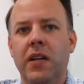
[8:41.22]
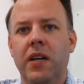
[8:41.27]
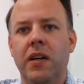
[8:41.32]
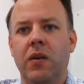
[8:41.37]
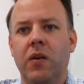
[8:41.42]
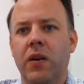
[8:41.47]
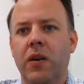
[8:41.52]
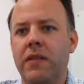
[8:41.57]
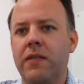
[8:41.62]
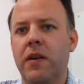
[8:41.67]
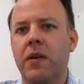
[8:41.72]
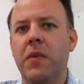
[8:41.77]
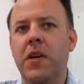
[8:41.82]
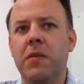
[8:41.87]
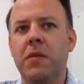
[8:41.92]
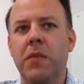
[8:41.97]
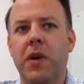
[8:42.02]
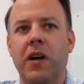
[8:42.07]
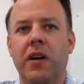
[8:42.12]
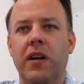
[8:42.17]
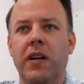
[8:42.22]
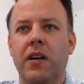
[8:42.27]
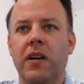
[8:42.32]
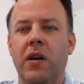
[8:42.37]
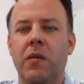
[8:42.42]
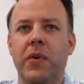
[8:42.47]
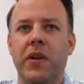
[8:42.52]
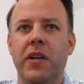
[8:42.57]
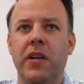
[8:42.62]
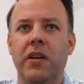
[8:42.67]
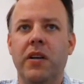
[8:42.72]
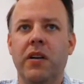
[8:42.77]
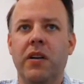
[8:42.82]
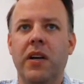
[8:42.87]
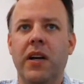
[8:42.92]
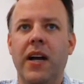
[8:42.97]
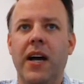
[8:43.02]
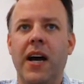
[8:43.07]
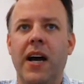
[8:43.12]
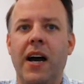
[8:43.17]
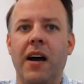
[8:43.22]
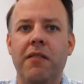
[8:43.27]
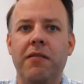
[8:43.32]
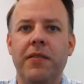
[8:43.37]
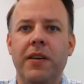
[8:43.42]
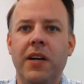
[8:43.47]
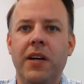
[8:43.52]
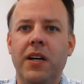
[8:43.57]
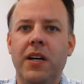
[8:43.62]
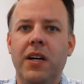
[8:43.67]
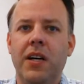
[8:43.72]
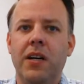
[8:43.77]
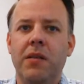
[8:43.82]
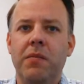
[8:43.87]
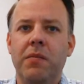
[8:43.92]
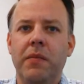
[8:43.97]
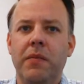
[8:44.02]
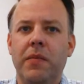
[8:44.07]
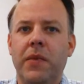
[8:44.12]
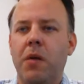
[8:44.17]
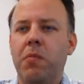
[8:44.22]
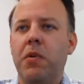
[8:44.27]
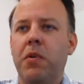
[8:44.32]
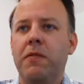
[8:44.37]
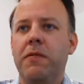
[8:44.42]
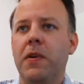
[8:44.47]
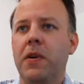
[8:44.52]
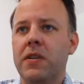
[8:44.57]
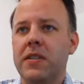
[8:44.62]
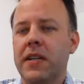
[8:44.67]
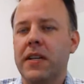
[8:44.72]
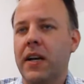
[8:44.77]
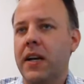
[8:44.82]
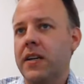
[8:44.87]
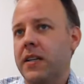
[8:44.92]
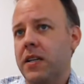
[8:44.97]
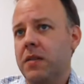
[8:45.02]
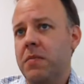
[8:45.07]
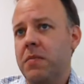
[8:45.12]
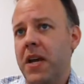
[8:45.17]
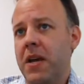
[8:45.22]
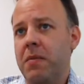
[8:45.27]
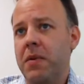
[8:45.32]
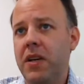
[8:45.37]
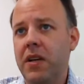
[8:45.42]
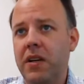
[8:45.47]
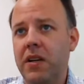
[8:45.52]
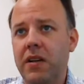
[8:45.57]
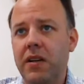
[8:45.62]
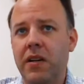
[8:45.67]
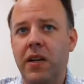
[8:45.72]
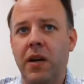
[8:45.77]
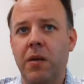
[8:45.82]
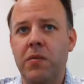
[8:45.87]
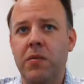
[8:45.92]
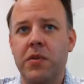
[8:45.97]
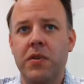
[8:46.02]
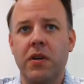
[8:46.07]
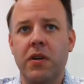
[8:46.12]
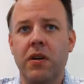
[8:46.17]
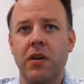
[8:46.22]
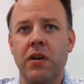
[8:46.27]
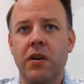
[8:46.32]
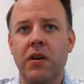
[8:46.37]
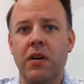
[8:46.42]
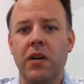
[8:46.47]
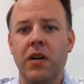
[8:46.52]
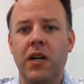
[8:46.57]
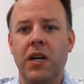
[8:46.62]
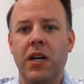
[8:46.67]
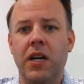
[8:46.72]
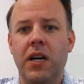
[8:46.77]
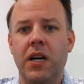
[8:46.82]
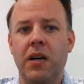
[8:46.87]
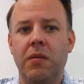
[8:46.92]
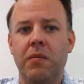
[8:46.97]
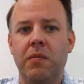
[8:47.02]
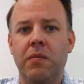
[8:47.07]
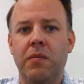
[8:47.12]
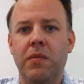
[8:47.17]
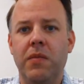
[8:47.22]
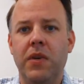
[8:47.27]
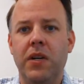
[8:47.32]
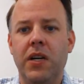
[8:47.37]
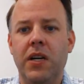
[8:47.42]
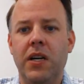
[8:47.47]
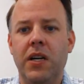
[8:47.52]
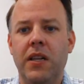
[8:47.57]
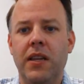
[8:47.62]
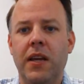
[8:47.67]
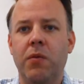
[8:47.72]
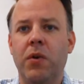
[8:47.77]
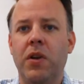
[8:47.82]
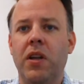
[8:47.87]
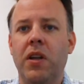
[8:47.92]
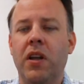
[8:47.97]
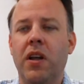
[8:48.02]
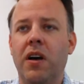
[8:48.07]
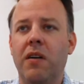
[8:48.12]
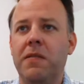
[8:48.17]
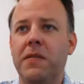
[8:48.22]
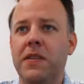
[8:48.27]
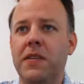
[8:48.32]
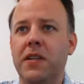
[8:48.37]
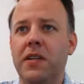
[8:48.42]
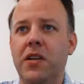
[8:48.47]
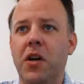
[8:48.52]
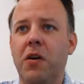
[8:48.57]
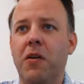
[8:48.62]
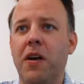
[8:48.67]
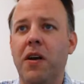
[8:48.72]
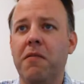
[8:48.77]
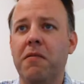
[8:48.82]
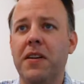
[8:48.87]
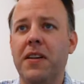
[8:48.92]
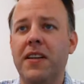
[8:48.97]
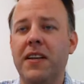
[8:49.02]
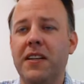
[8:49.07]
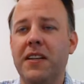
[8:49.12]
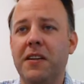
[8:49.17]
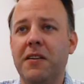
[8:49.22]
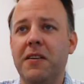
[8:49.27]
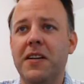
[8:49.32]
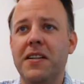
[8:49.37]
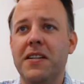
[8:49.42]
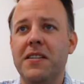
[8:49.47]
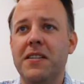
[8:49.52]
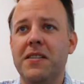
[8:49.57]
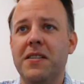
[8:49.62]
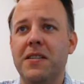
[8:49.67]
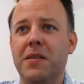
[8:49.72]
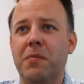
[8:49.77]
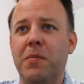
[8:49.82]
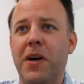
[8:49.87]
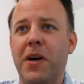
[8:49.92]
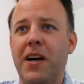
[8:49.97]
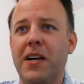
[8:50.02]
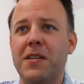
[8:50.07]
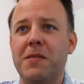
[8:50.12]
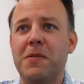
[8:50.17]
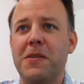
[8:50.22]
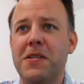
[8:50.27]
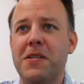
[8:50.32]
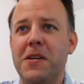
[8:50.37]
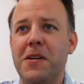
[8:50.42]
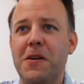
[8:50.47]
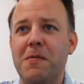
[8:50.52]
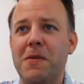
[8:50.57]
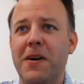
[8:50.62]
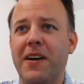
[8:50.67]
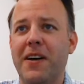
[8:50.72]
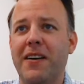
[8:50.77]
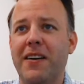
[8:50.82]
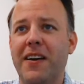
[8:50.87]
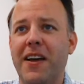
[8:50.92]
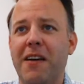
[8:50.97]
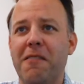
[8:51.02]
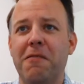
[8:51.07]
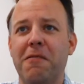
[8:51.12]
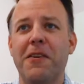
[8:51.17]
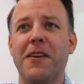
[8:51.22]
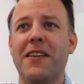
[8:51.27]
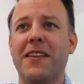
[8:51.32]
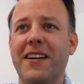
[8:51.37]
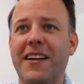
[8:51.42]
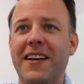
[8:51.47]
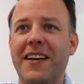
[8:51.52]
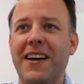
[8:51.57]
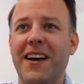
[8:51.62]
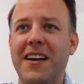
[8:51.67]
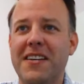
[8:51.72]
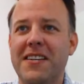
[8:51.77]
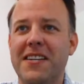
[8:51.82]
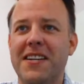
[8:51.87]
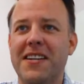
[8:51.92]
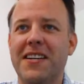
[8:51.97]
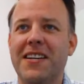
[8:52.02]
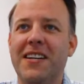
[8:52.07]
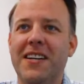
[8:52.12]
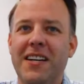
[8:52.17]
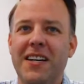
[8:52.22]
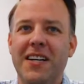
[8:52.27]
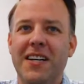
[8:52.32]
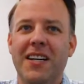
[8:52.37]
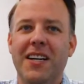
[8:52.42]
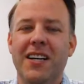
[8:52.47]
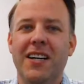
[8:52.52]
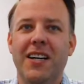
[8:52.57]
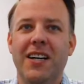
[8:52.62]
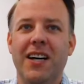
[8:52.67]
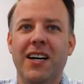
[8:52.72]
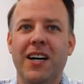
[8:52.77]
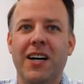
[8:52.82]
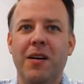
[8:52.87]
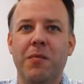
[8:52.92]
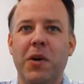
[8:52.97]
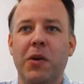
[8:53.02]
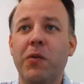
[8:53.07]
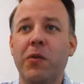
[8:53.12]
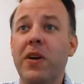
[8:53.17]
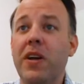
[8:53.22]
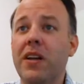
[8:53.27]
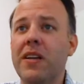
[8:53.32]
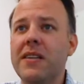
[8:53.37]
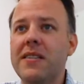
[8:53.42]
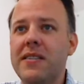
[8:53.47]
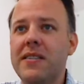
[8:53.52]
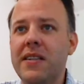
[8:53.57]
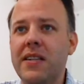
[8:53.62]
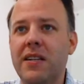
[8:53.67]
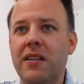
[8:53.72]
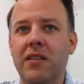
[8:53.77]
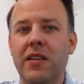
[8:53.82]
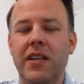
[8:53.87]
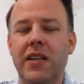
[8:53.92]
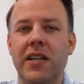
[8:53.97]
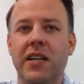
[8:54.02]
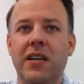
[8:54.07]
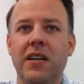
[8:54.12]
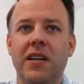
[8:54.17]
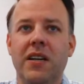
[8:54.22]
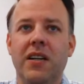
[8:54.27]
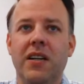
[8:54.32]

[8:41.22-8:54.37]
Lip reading: or even a mid-market company, you're going to have a couple folks in IT maybe, and I'm sure they would love to know everything there is to possibly know about everything in IT. But realistically,